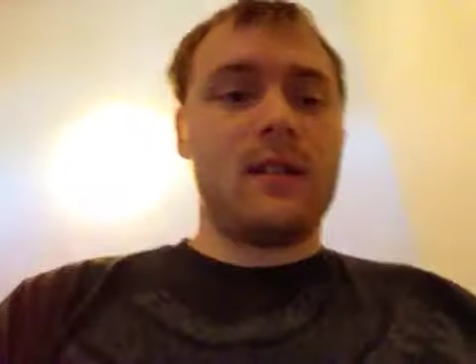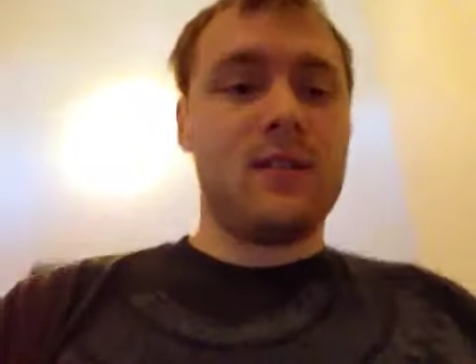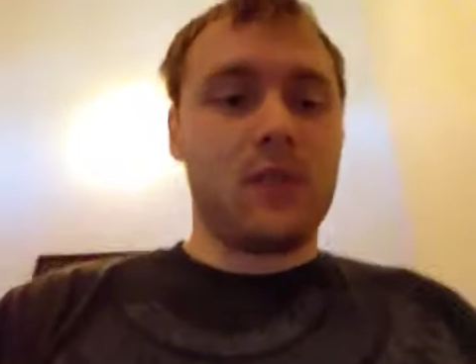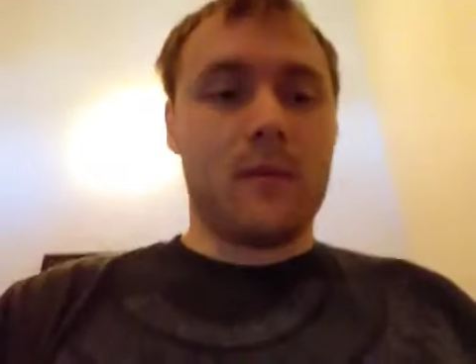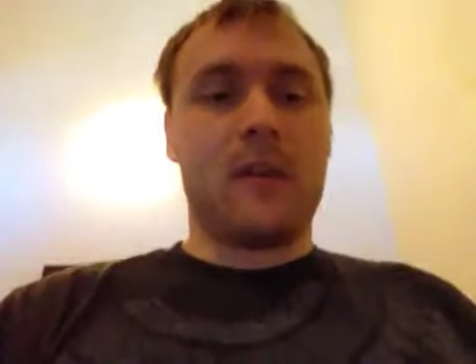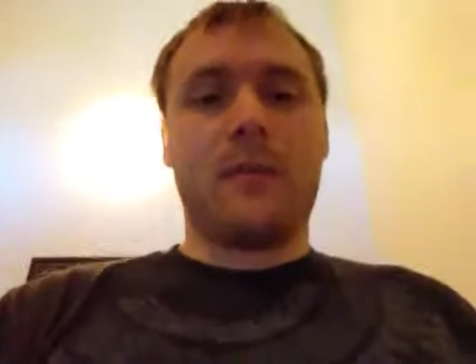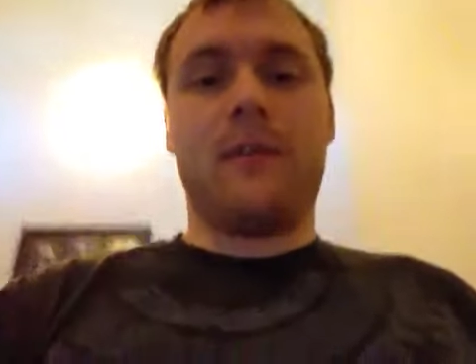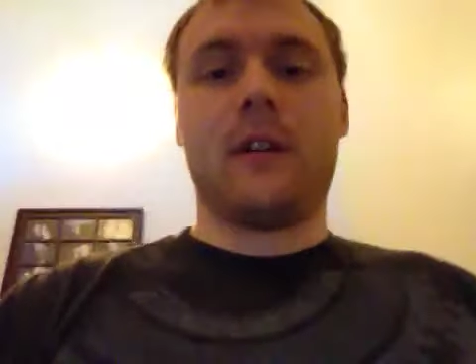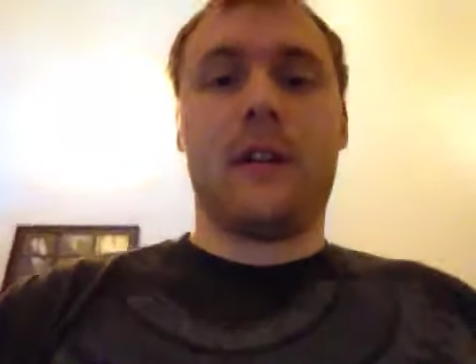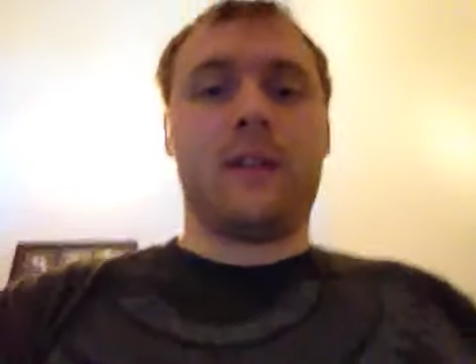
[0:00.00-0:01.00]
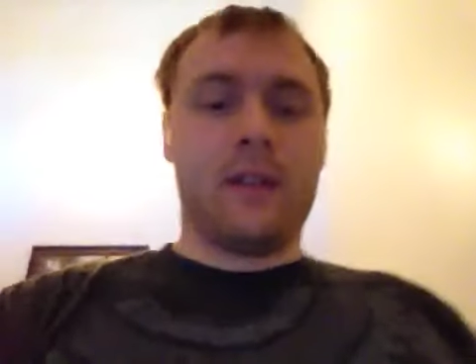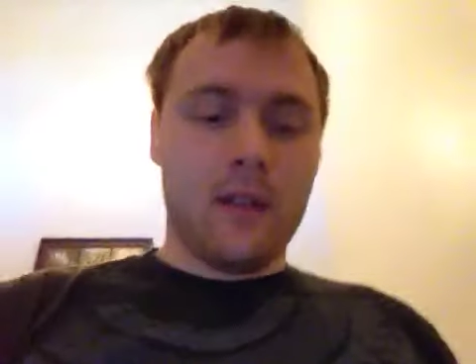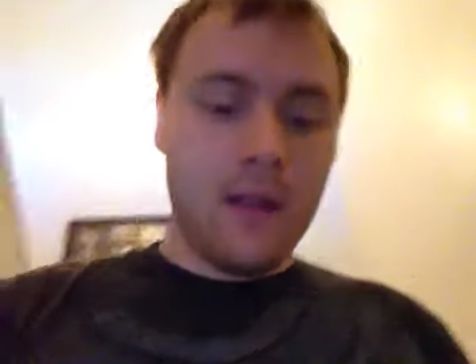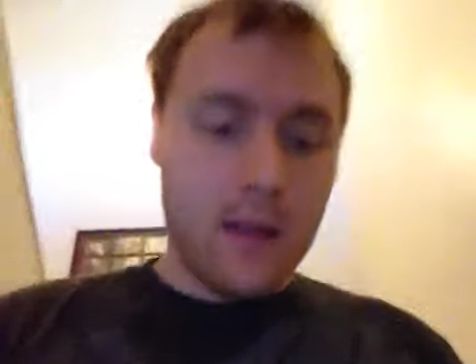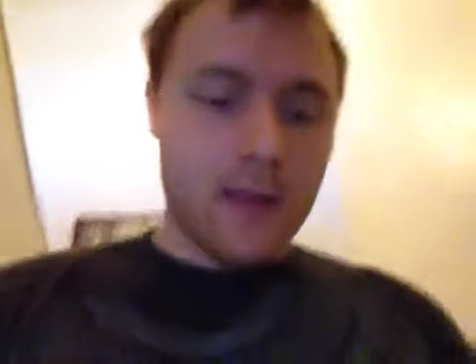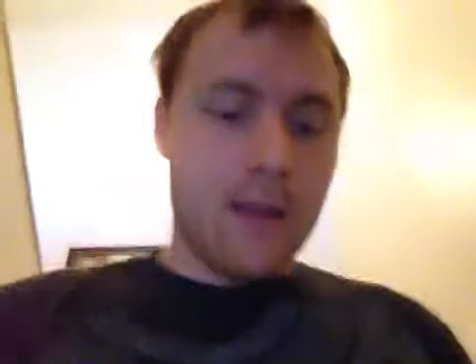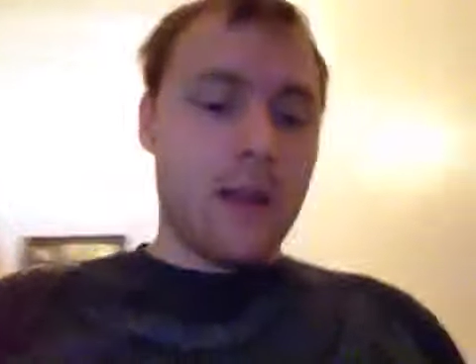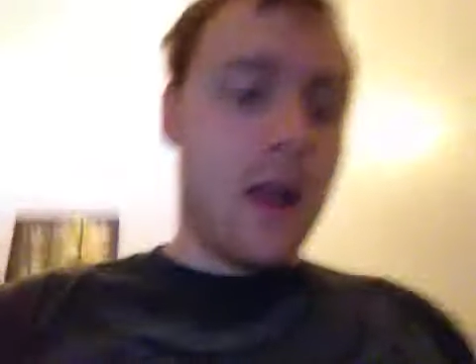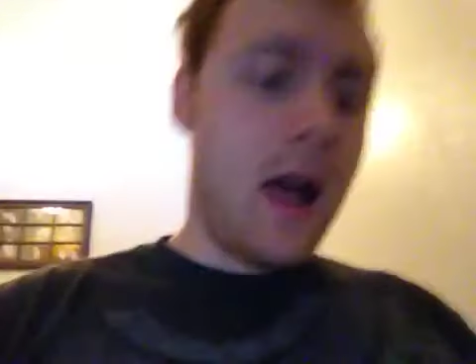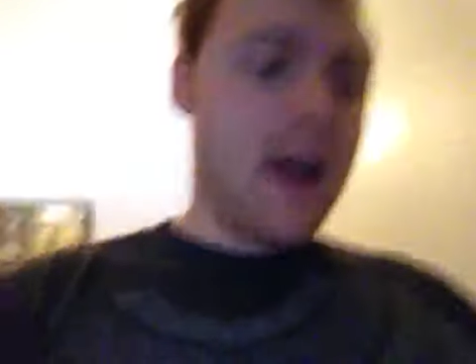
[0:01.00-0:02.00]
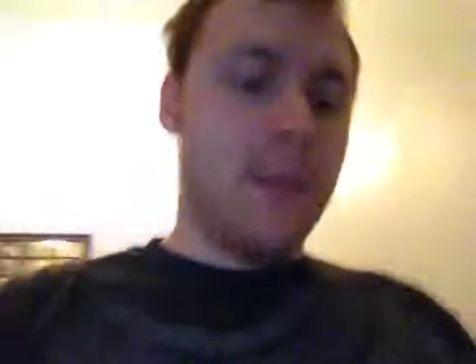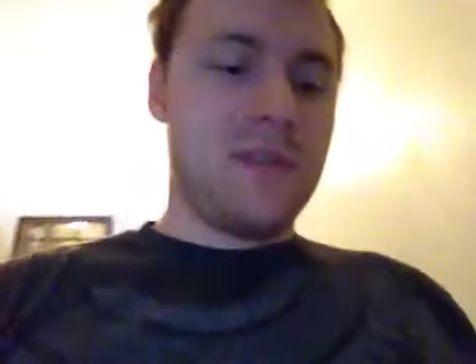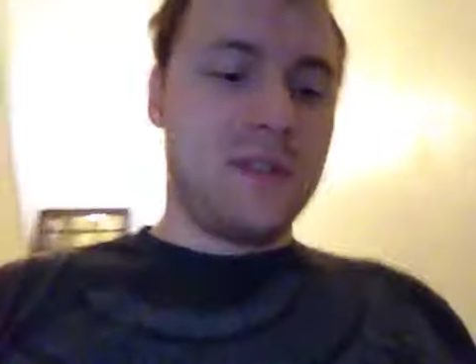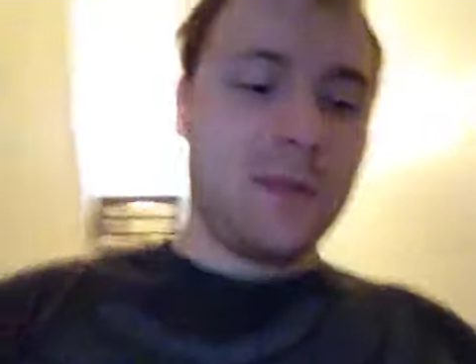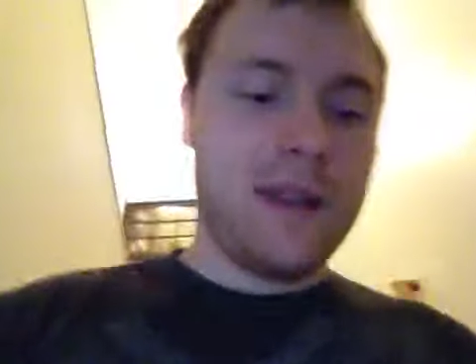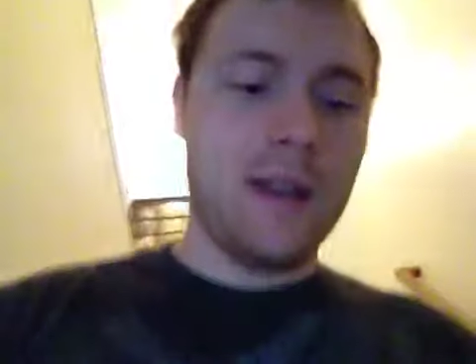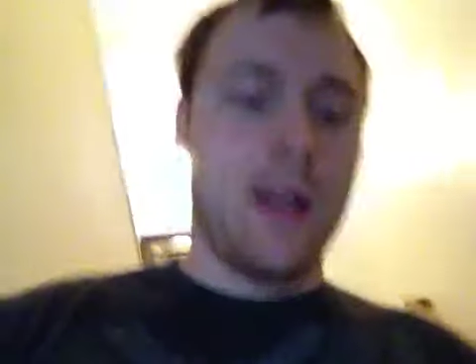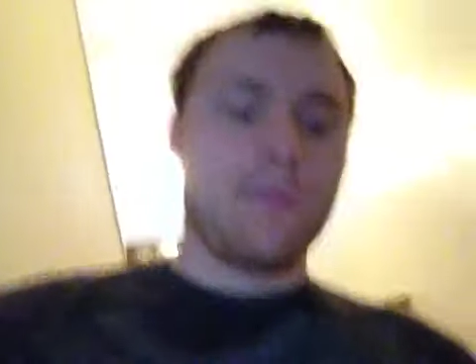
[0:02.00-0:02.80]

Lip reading: So I'm going to be running hyperspin.